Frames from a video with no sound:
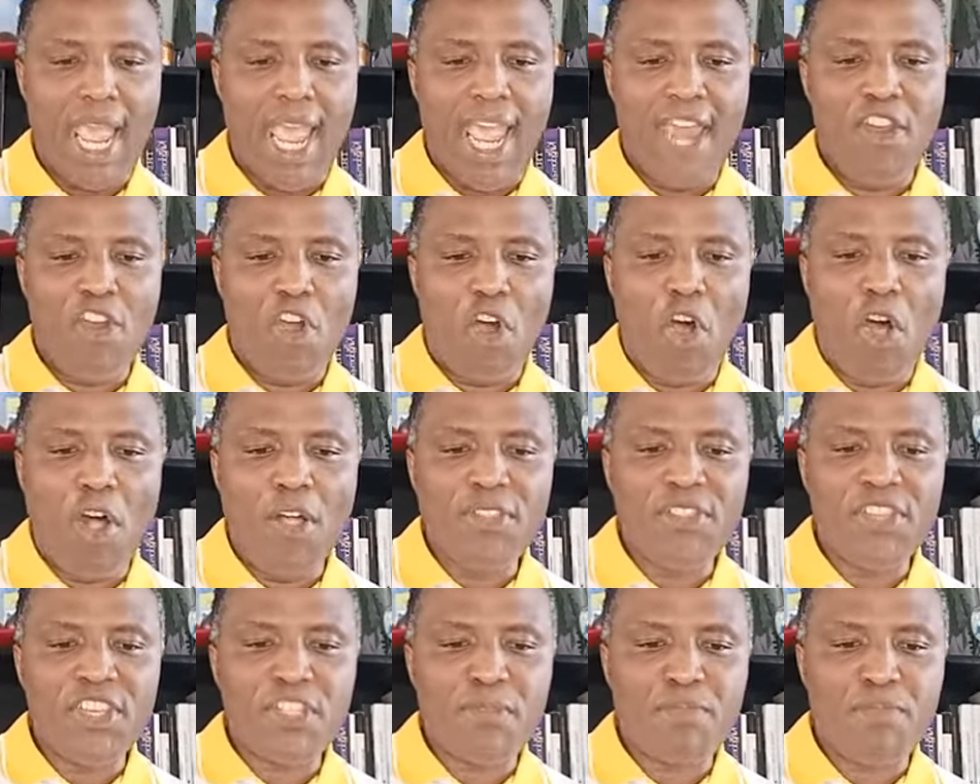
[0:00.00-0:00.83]
And
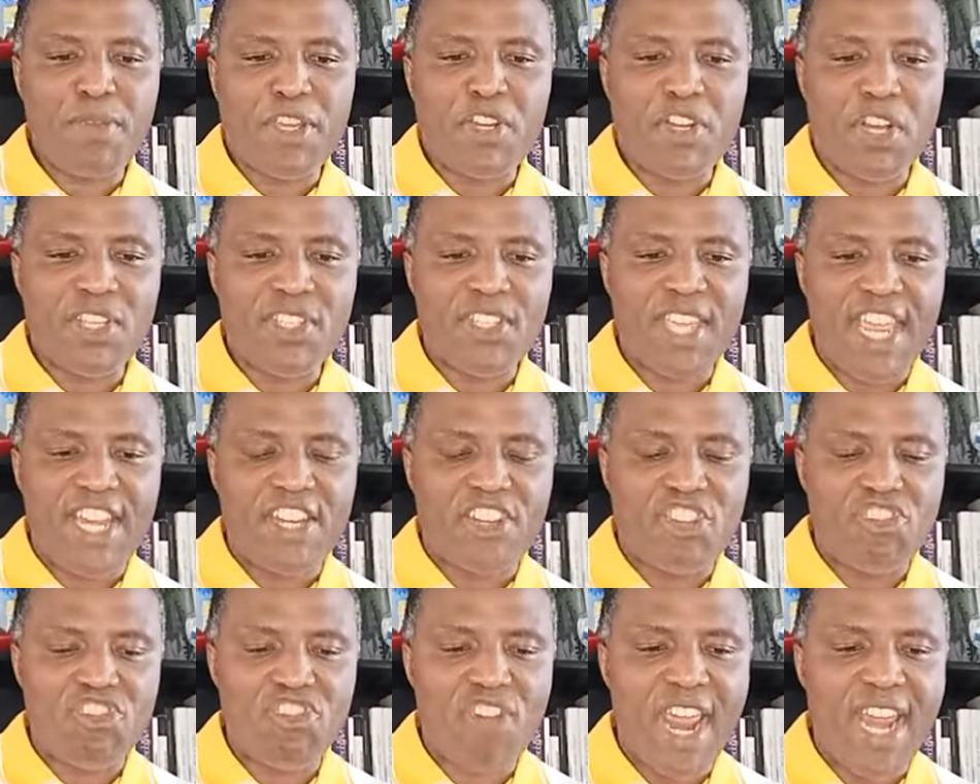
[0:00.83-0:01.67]
all this because they
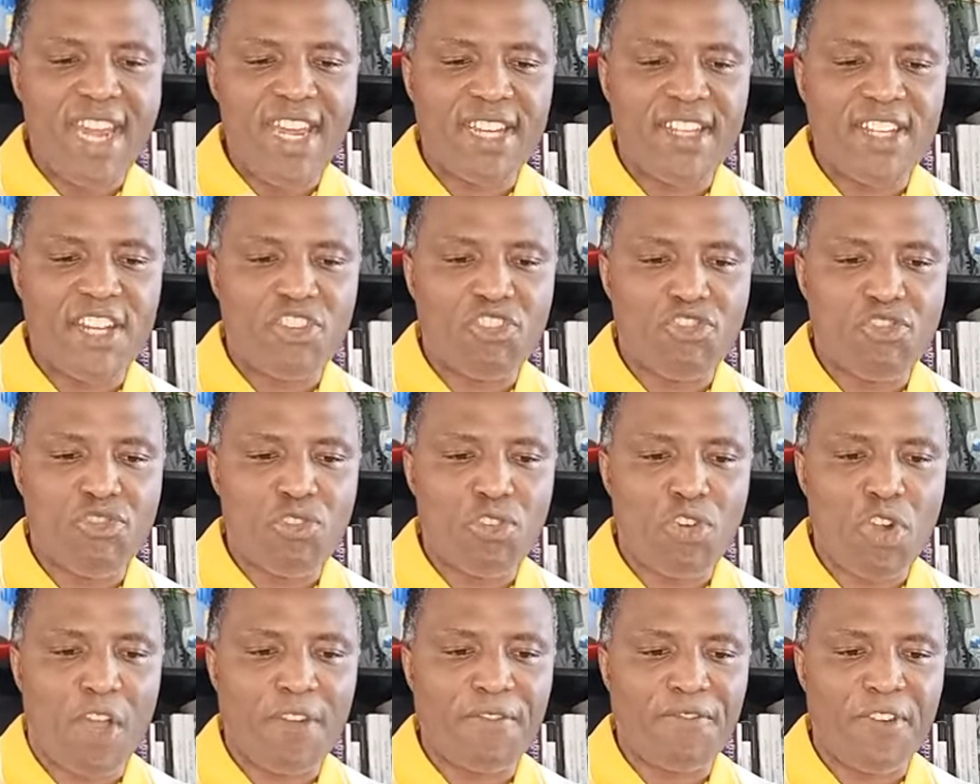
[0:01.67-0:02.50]
traded the true
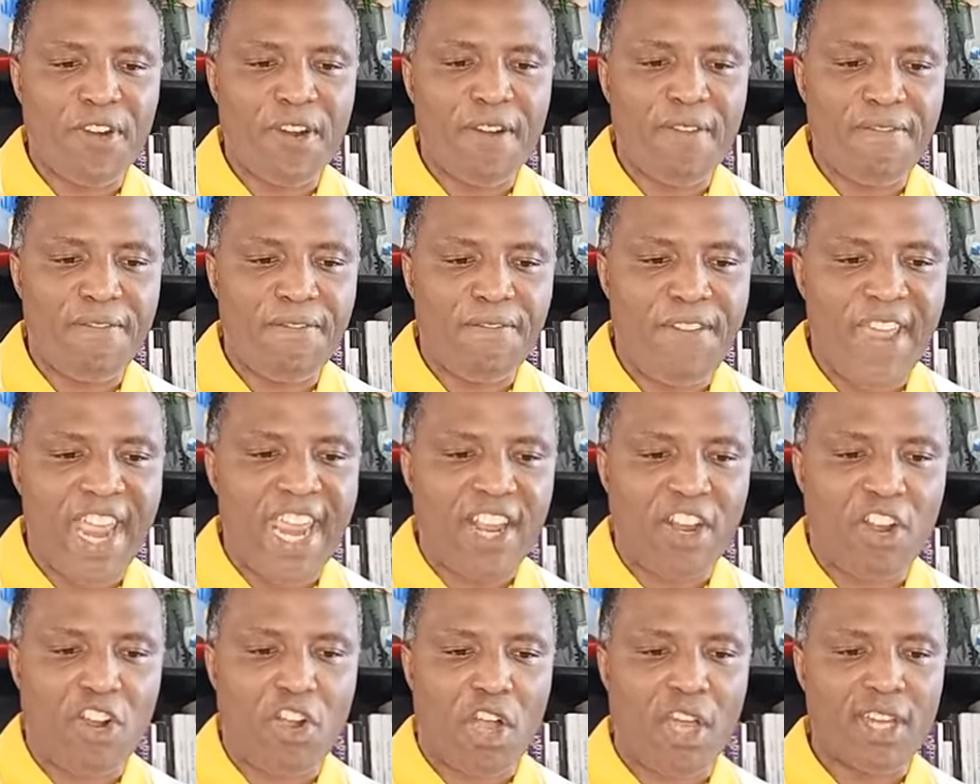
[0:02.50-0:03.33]
God for a
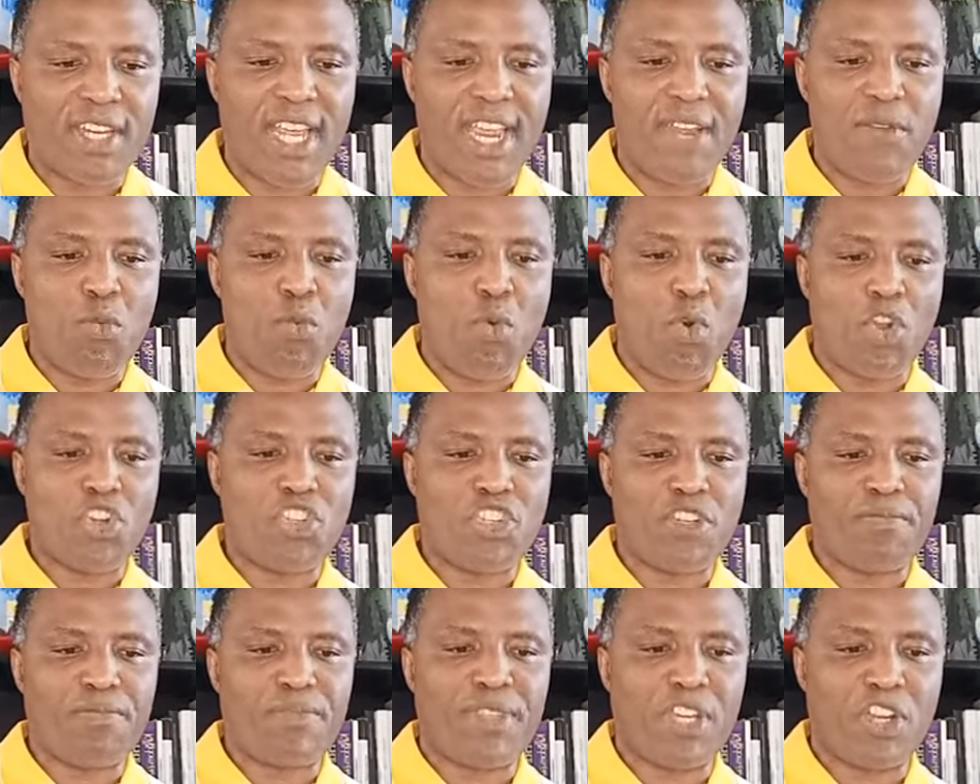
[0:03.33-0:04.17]
fake God and
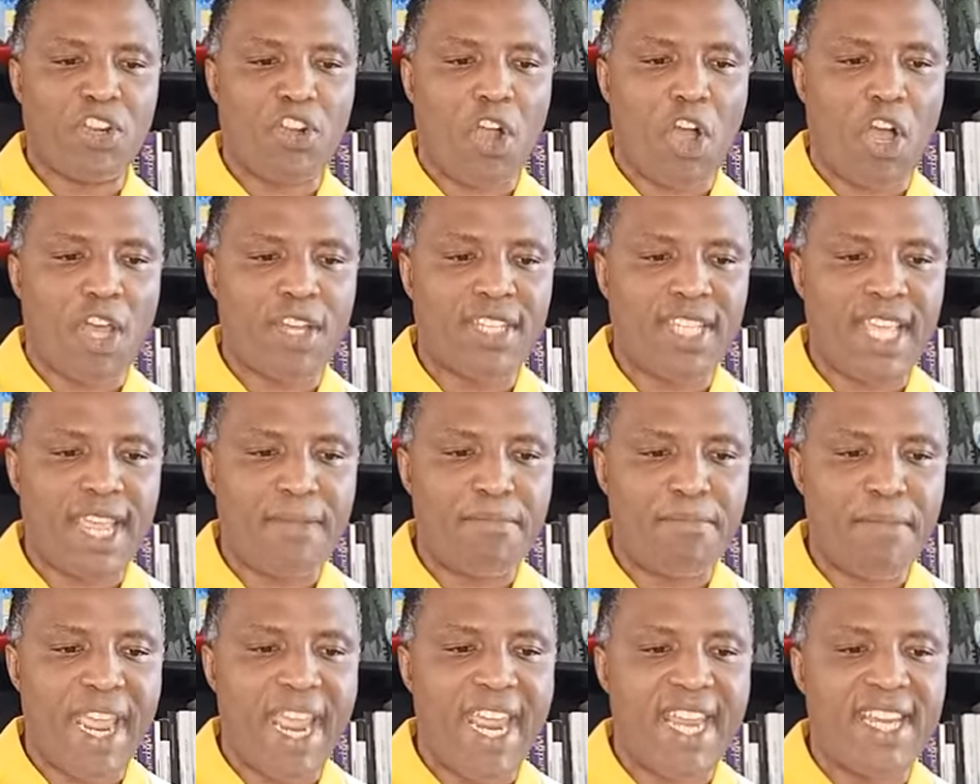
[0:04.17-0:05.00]
worshiped the God they
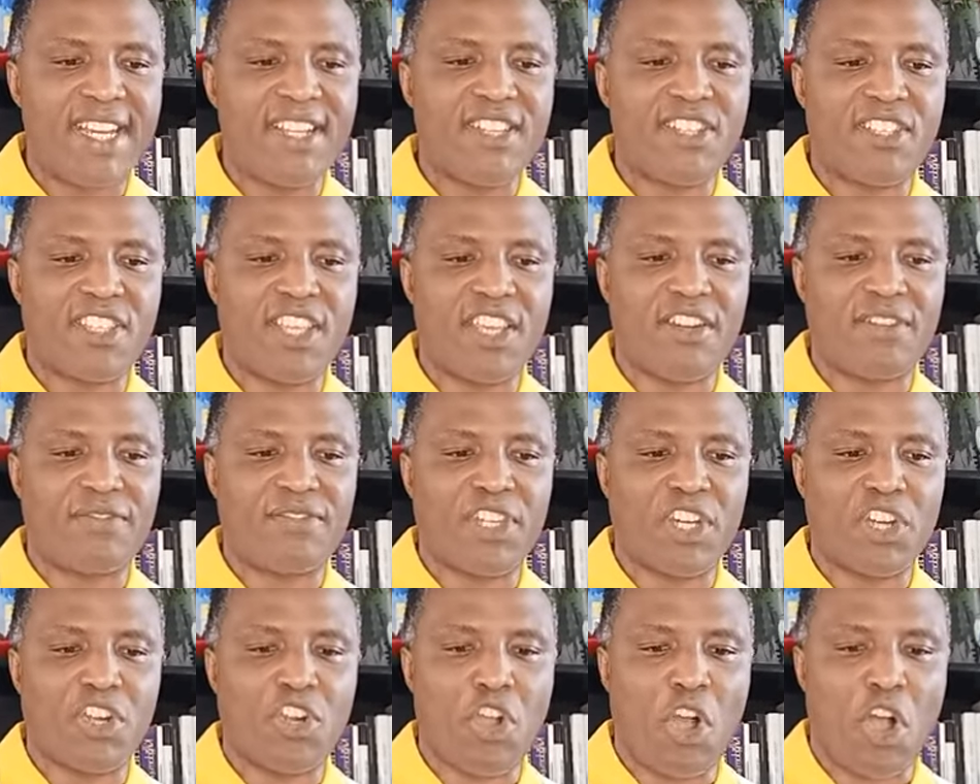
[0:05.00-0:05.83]
made instead of
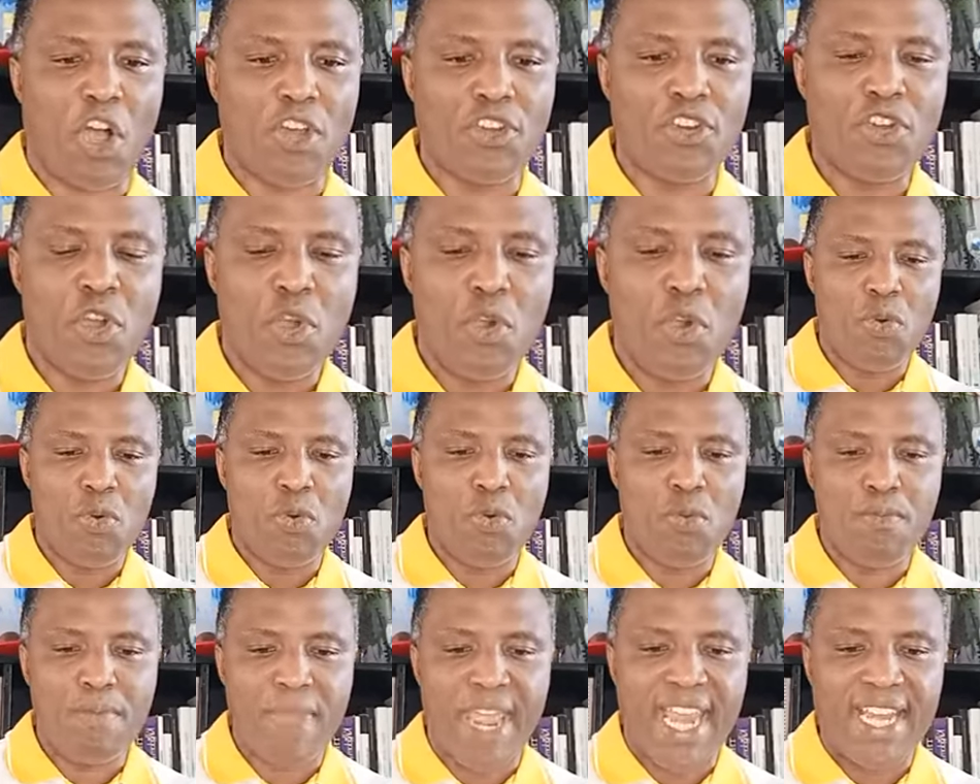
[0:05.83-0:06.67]
the God
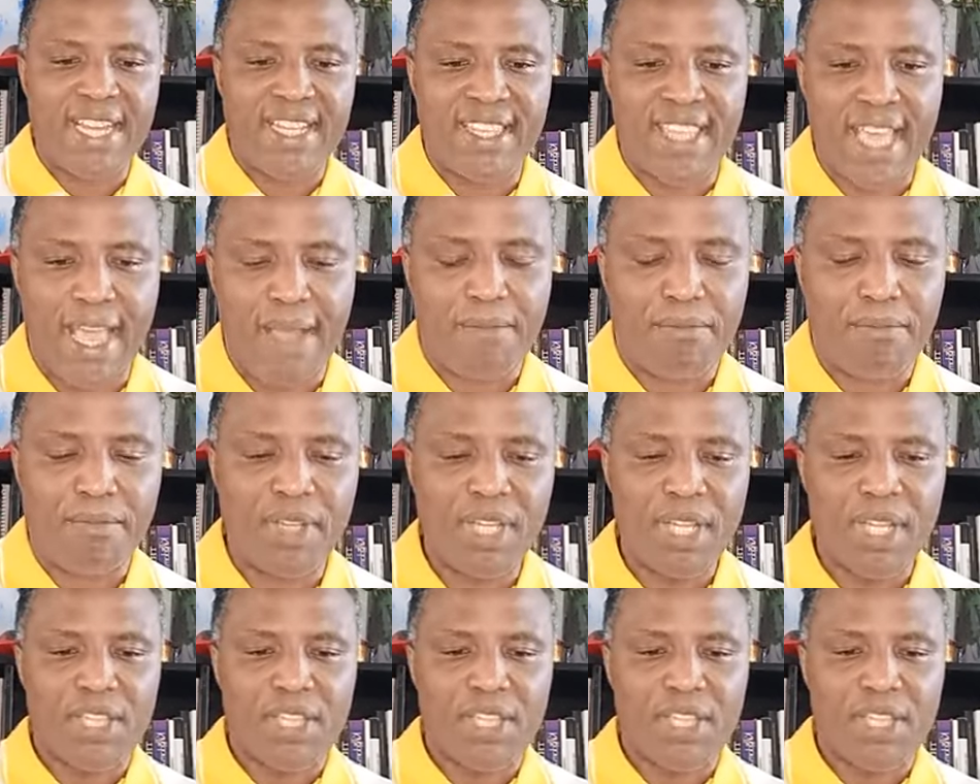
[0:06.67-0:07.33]
who made them,